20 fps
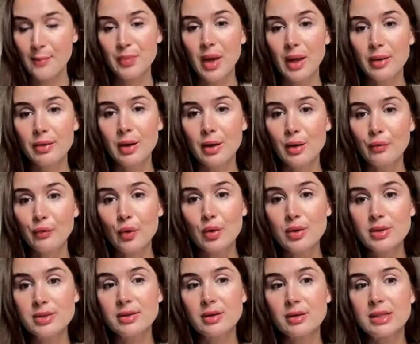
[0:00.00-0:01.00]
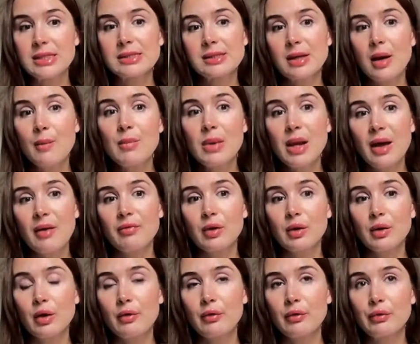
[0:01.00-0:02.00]
And then, of course, there's some
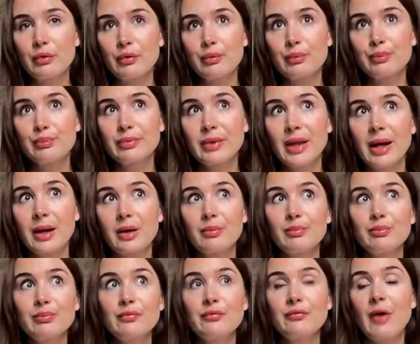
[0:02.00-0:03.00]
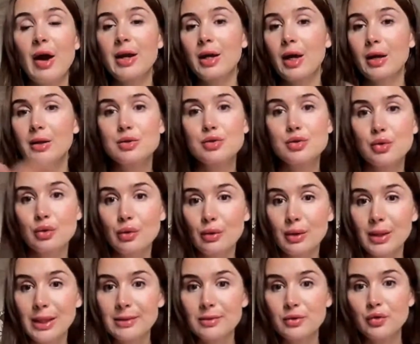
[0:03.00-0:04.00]
level of like financial
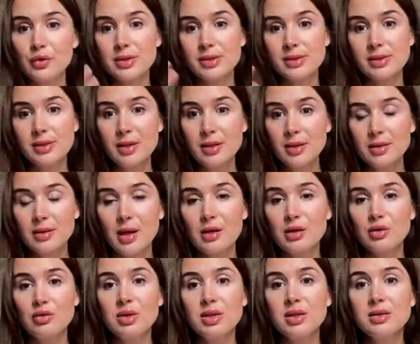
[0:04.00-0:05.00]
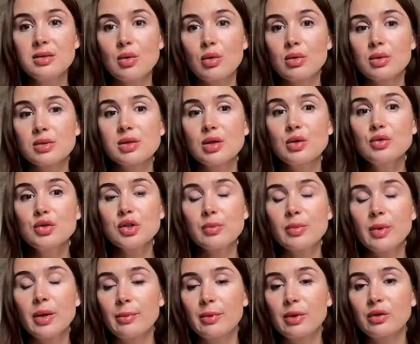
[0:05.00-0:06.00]
literacy that you need also to
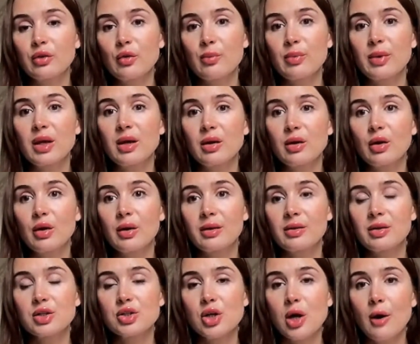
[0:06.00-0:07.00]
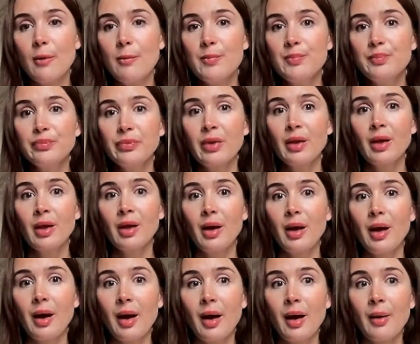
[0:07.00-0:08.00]
be able to be good at the job.
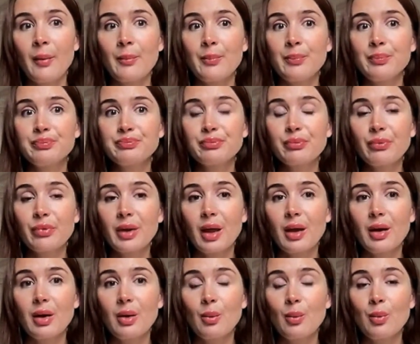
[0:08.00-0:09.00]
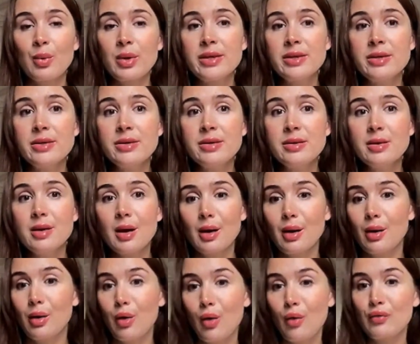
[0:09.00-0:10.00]
Um, we
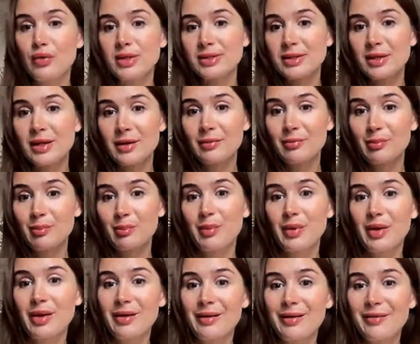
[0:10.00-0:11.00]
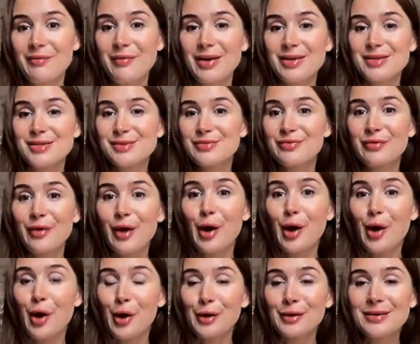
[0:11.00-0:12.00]
obviously eh, invest
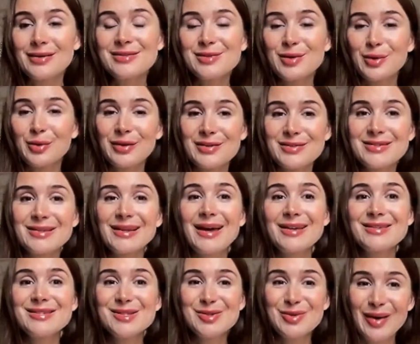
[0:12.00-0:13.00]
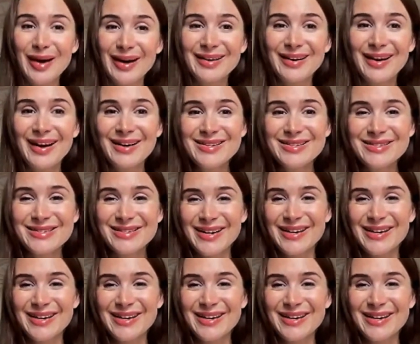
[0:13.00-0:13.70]
very early, so there's less to analyze.